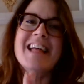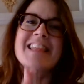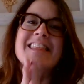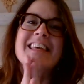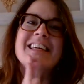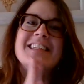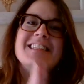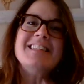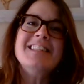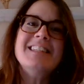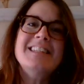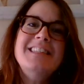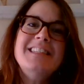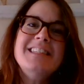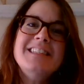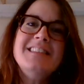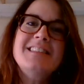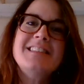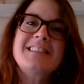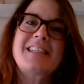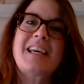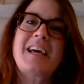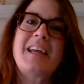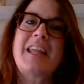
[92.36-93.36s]
that did
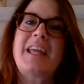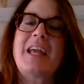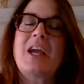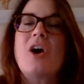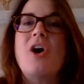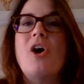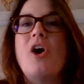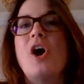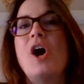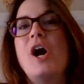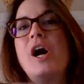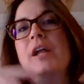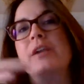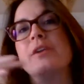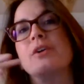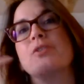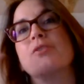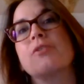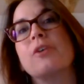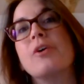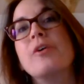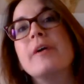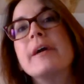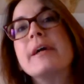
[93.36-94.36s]
this study on
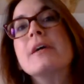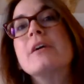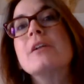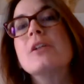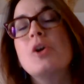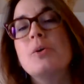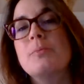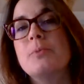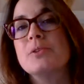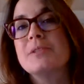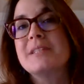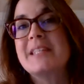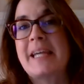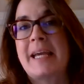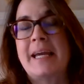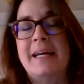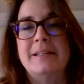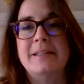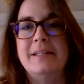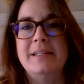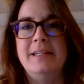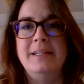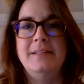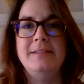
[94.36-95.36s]
growing global
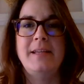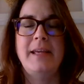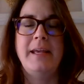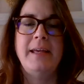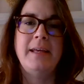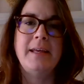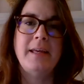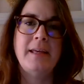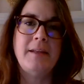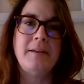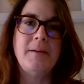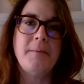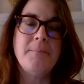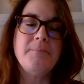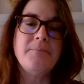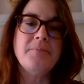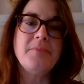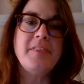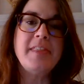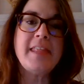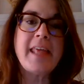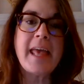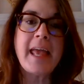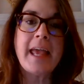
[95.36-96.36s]
talent.
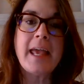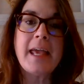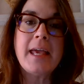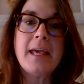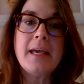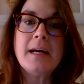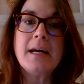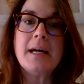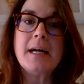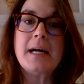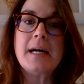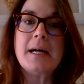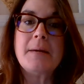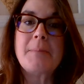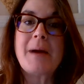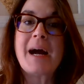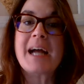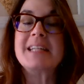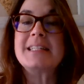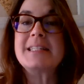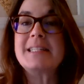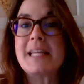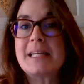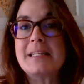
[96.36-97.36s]
And they
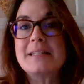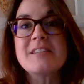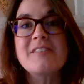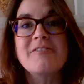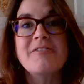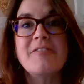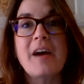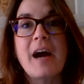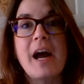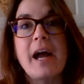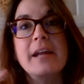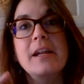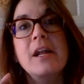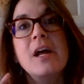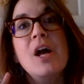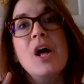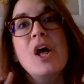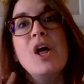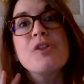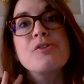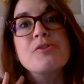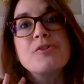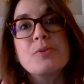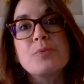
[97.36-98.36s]
identified
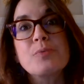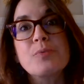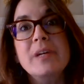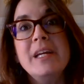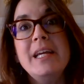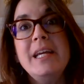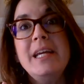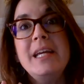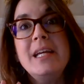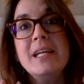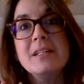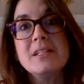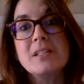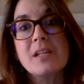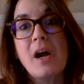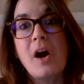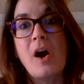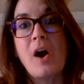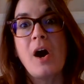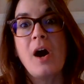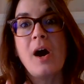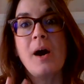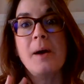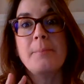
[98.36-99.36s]
3
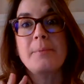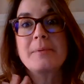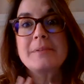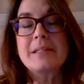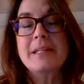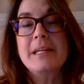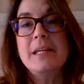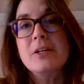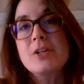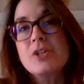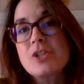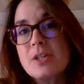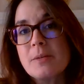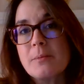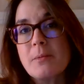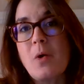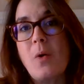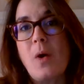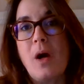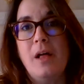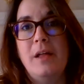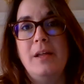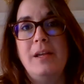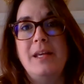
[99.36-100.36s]
top leadership
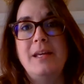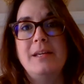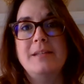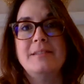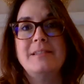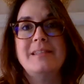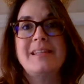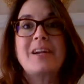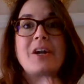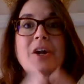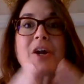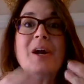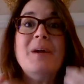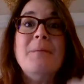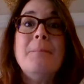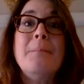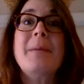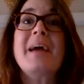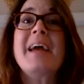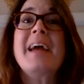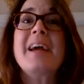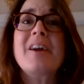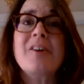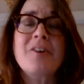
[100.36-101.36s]
qualities that are
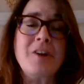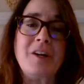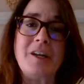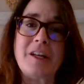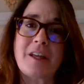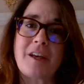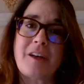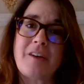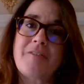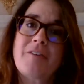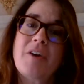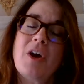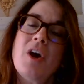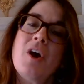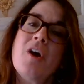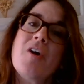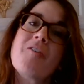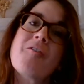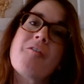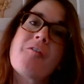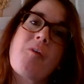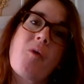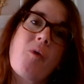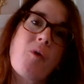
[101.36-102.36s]
imperative
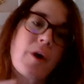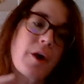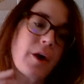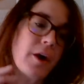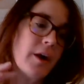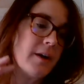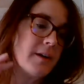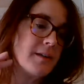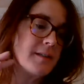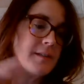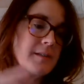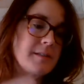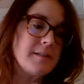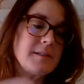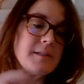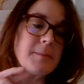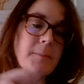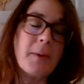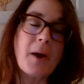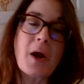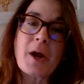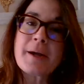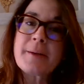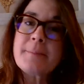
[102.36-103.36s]
for
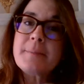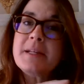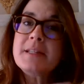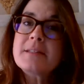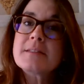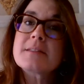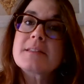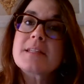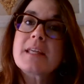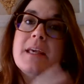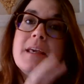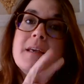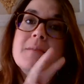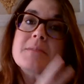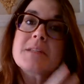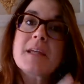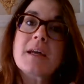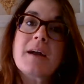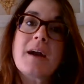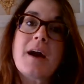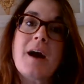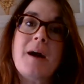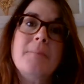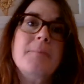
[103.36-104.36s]
departments, teams,
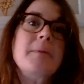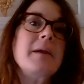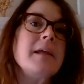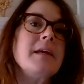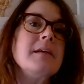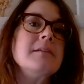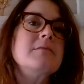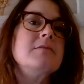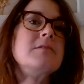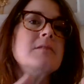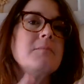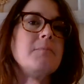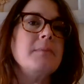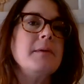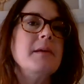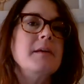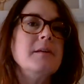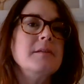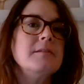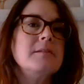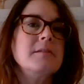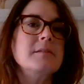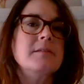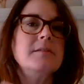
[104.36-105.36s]
and companies to
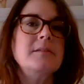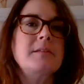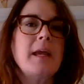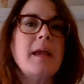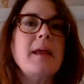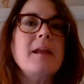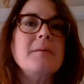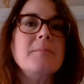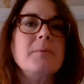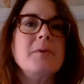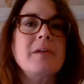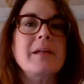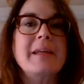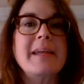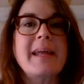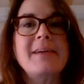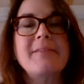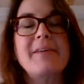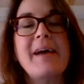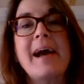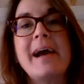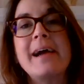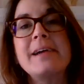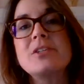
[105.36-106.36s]
be sustainable. And
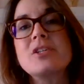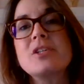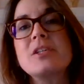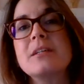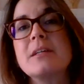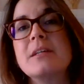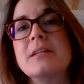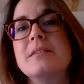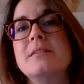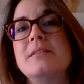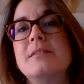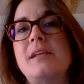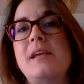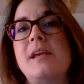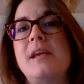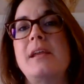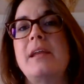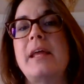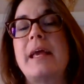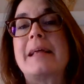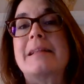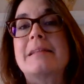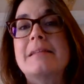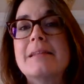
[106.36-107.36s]
I've actually
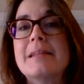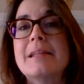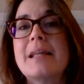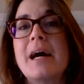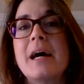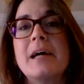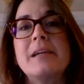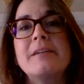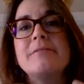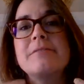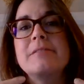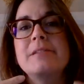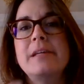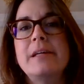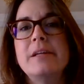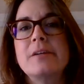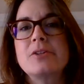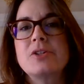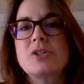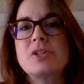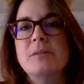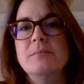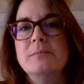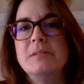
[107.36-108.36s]
seen a lot of
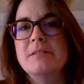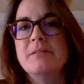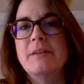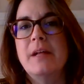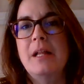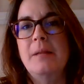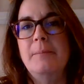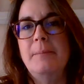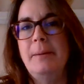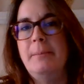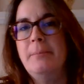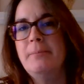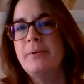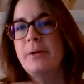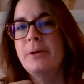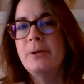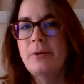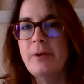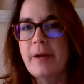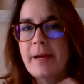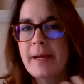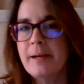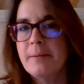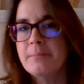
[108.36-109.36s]
leadership development
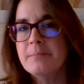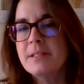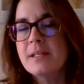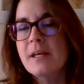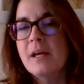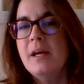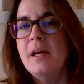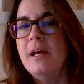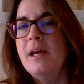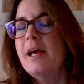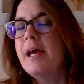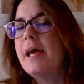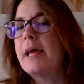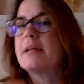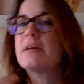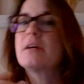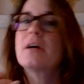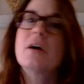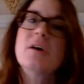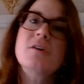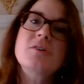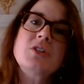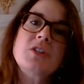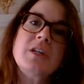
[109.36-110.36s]
programs and
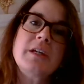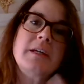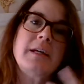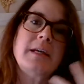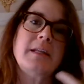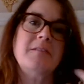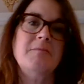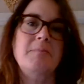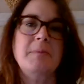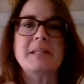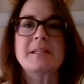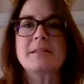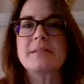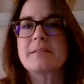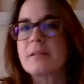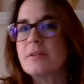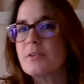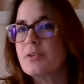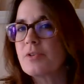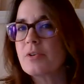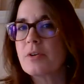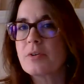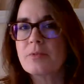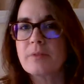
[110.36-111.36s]
coaching can be
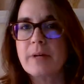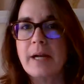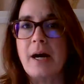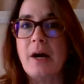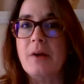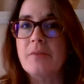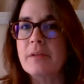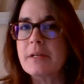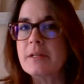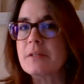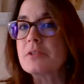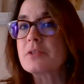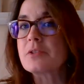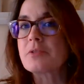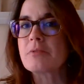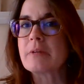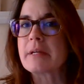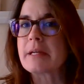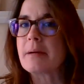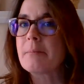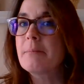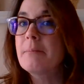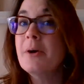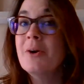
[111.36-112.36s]
centered around these 3
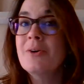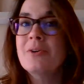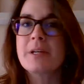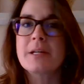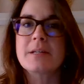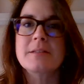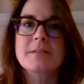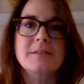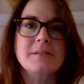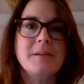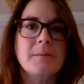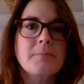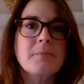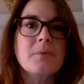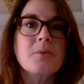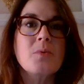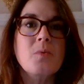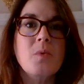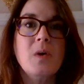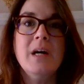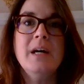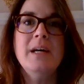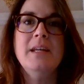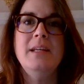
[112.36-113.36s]
components. Number
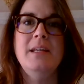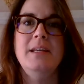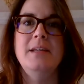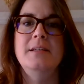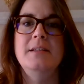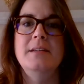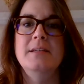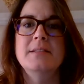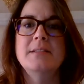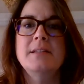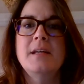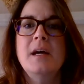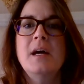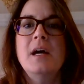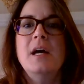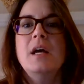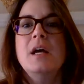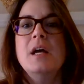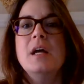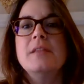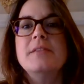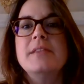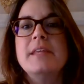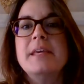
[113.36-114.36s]
1 is
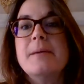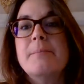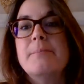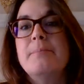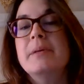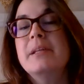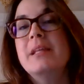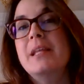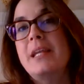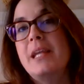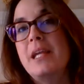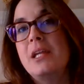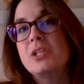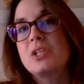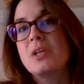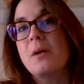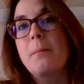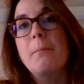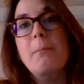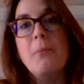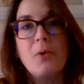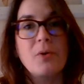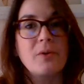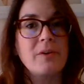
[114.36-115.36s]
the ability to
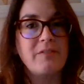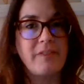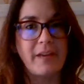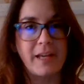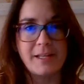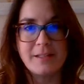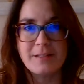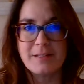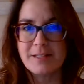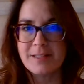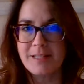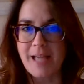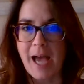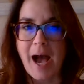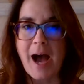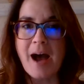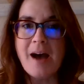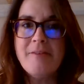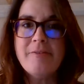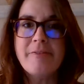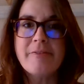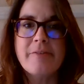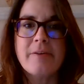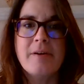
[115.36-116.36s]
motivate
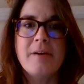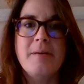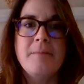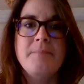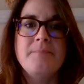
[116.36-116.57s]
staff,